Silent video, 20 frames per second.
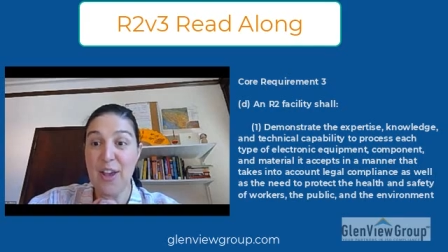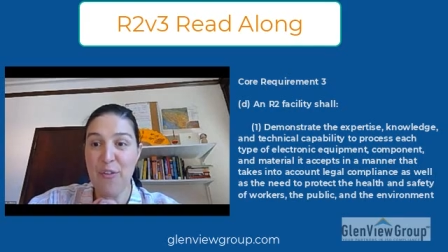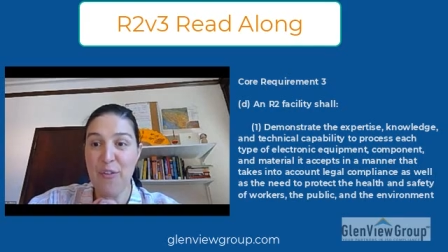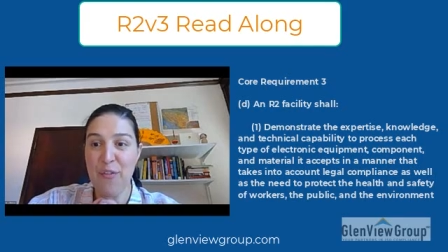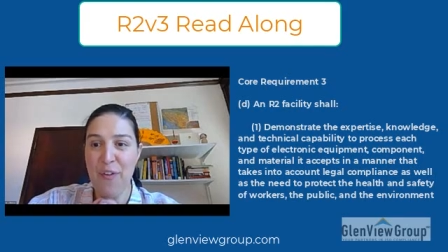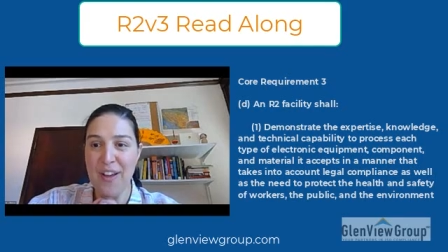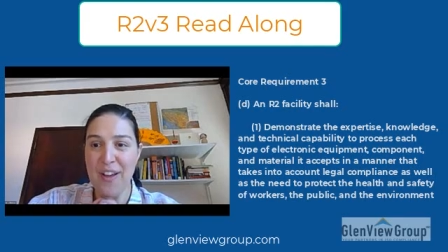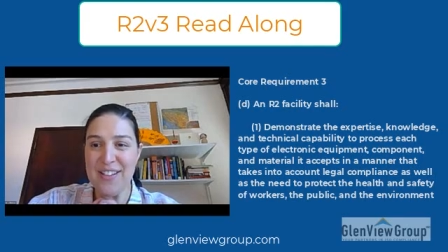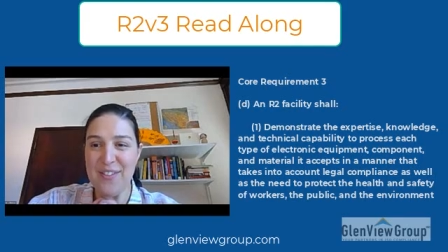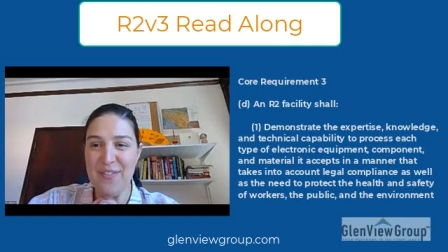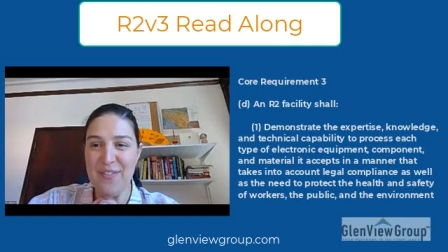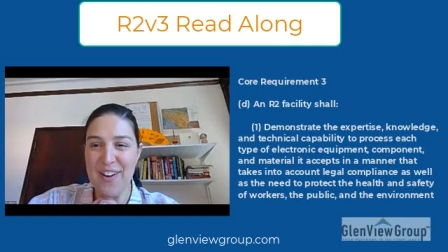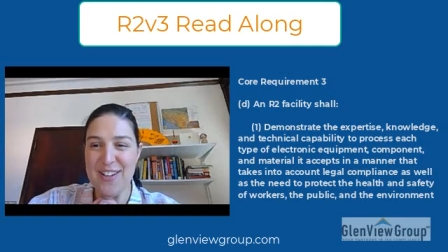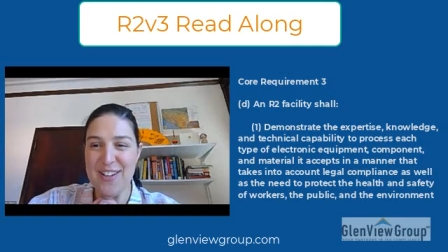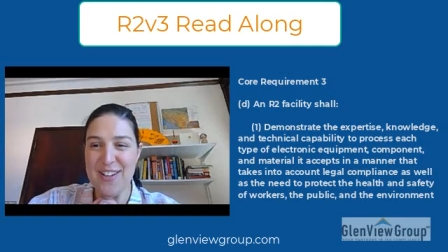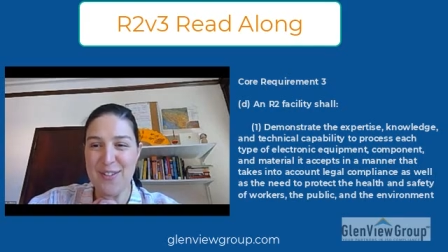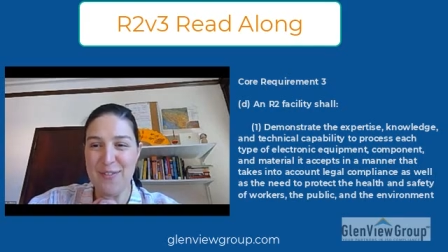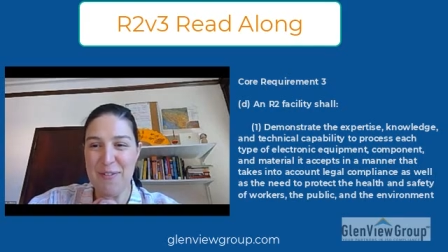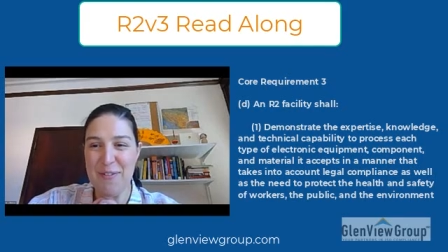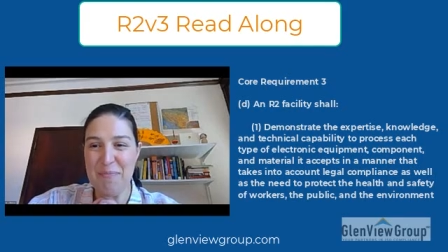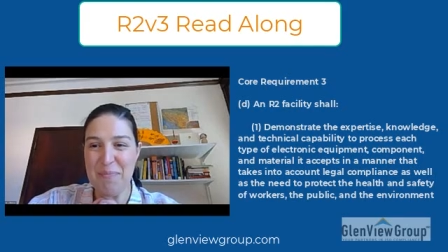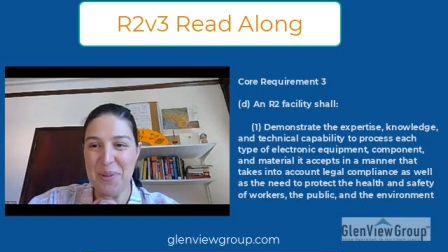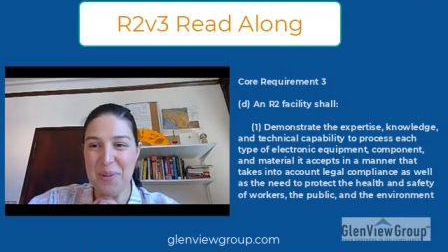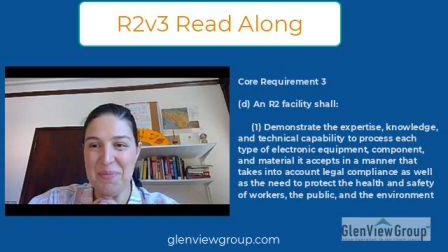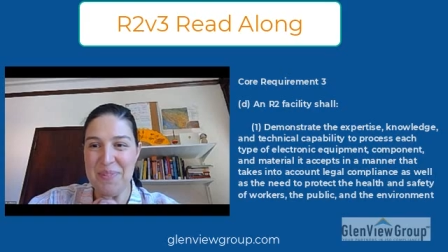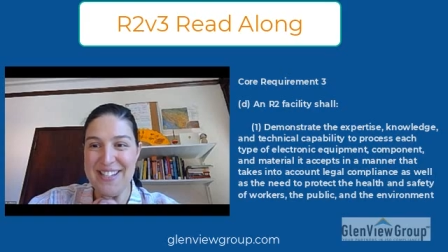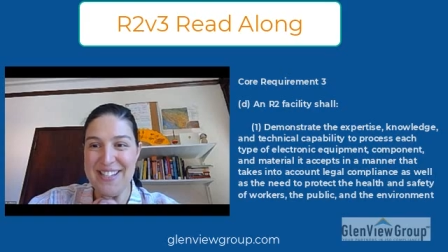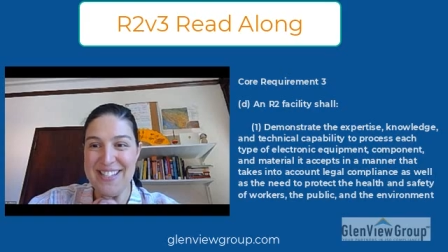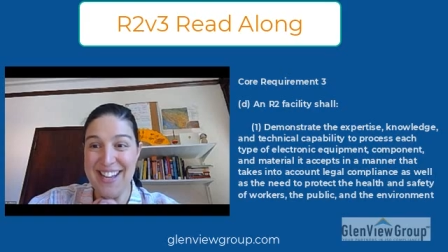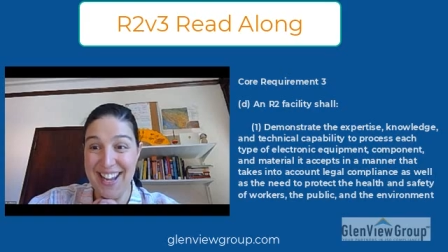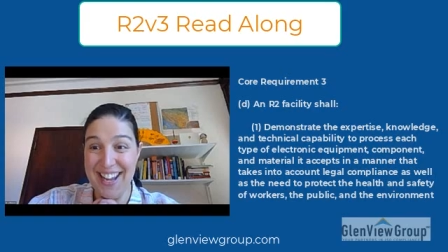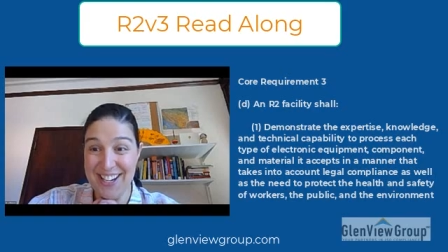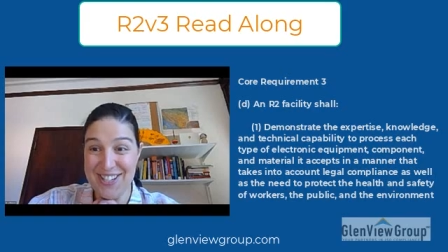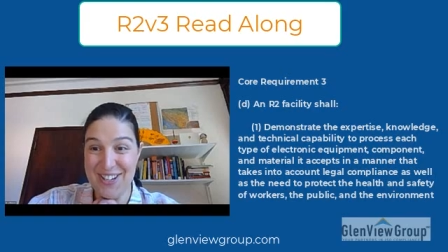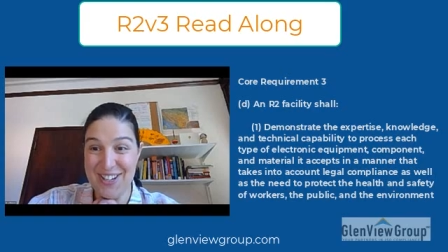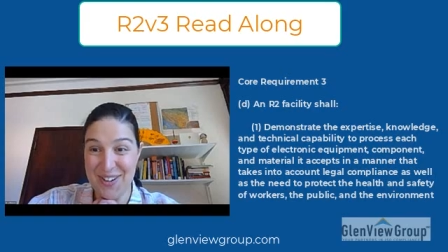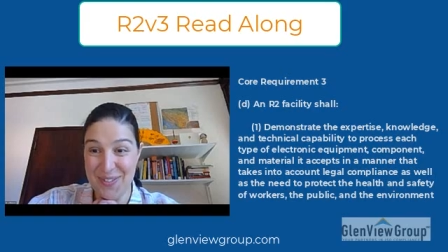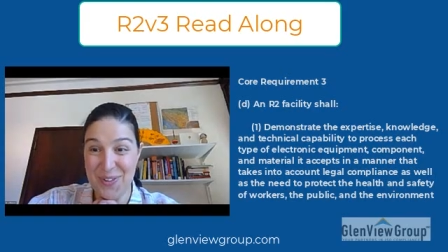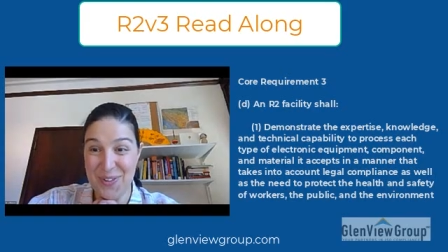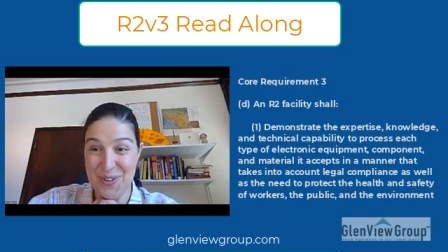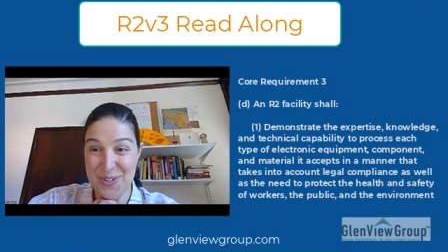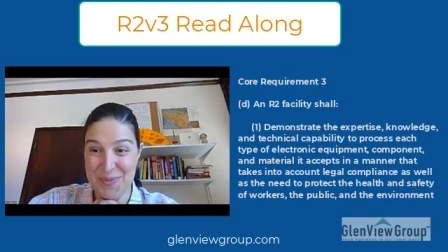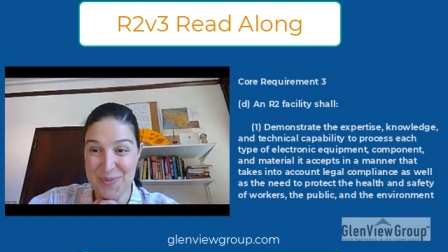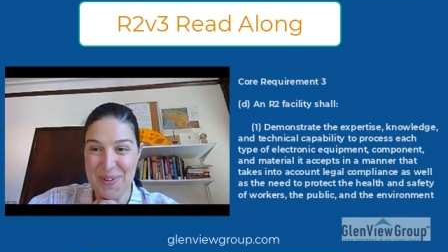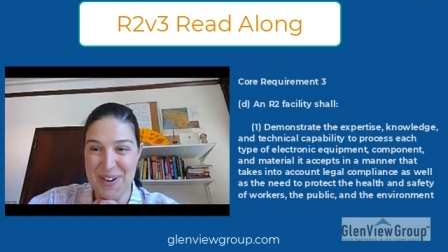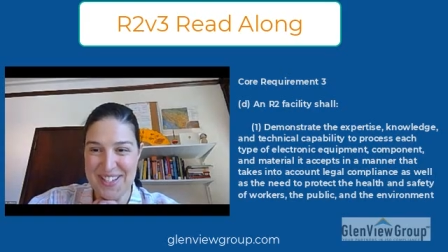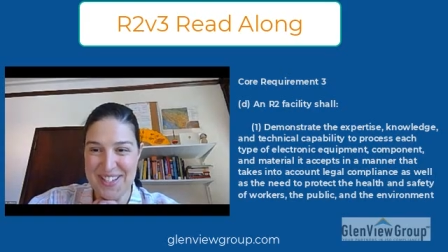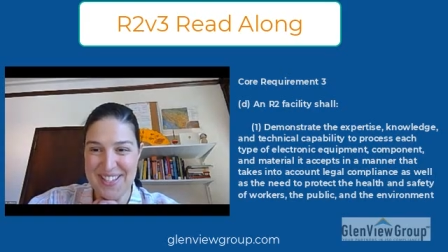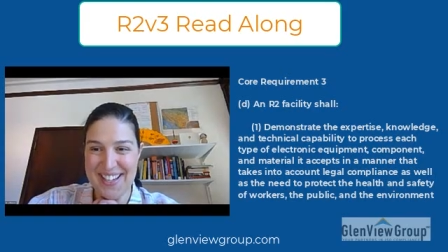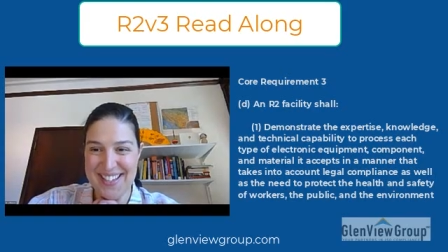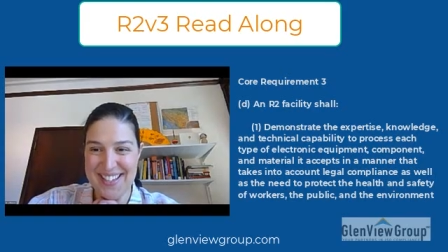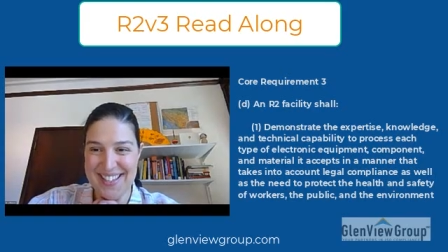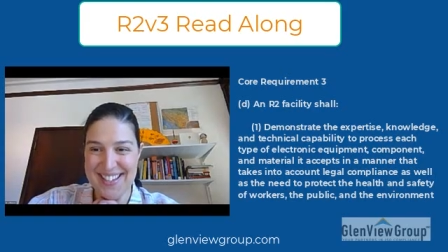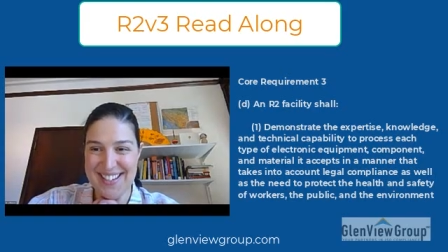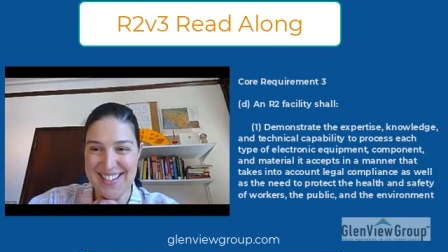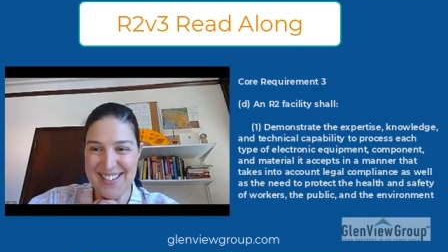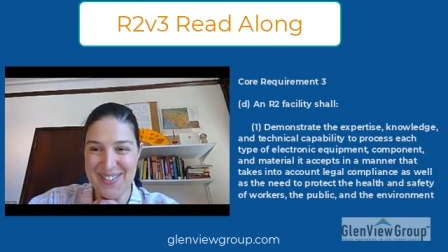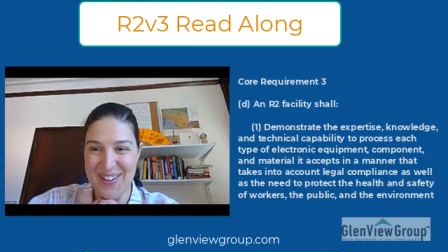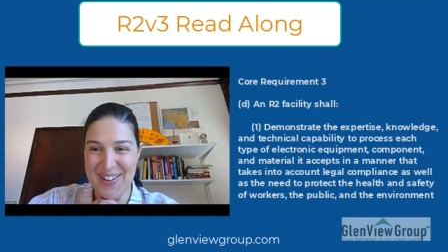effectiveness of implementation of those processes,